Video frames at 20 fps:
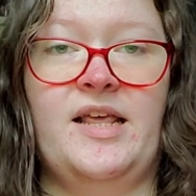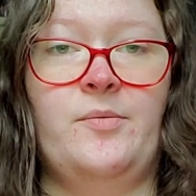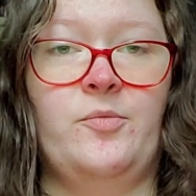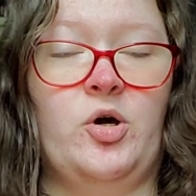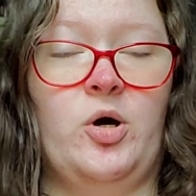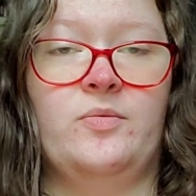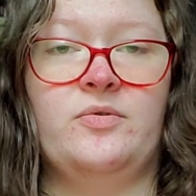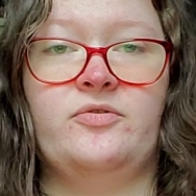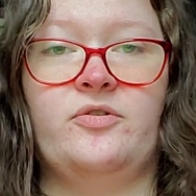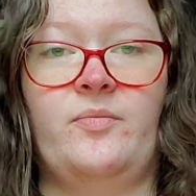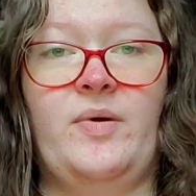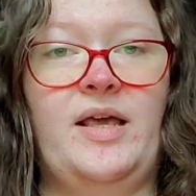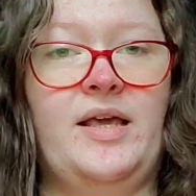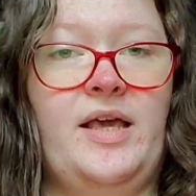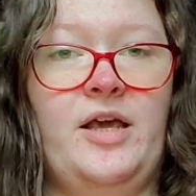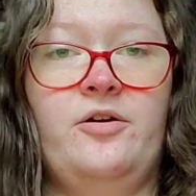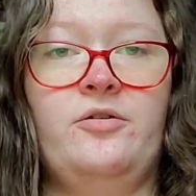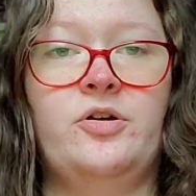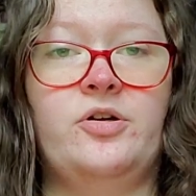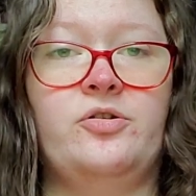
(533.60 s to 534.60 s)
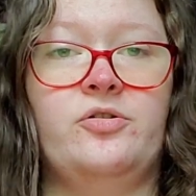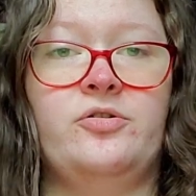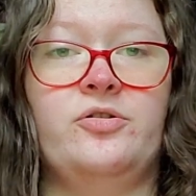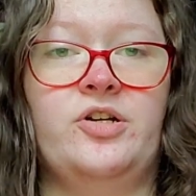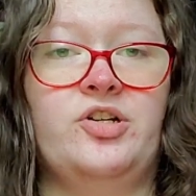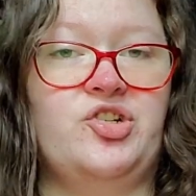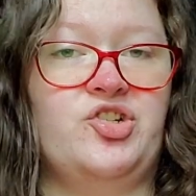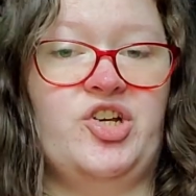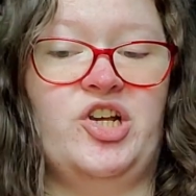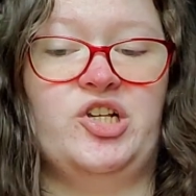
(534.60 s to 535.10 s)
name comes from a character
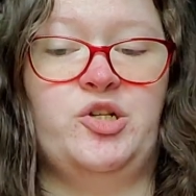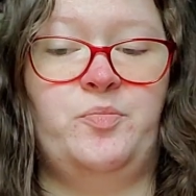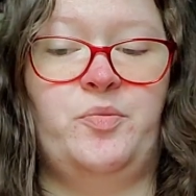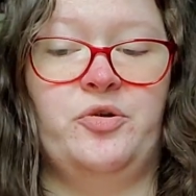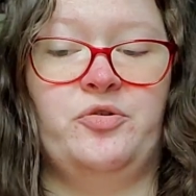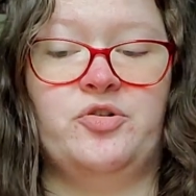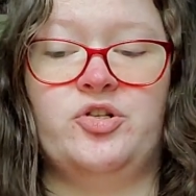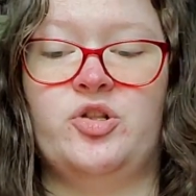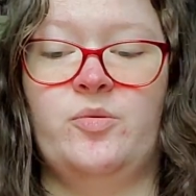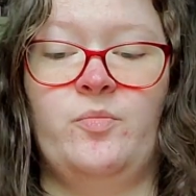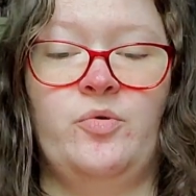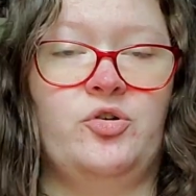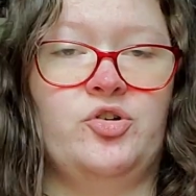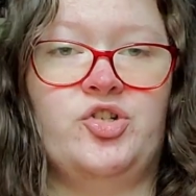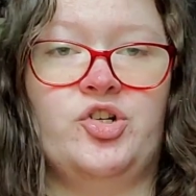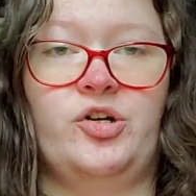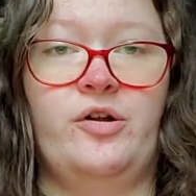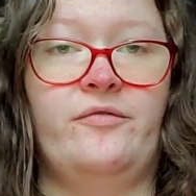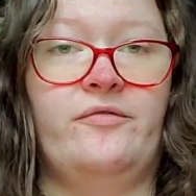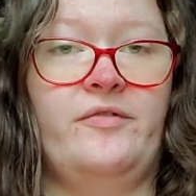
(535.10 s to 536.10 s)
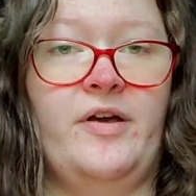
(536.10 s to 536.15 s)
in Shakespeare's The Merchant of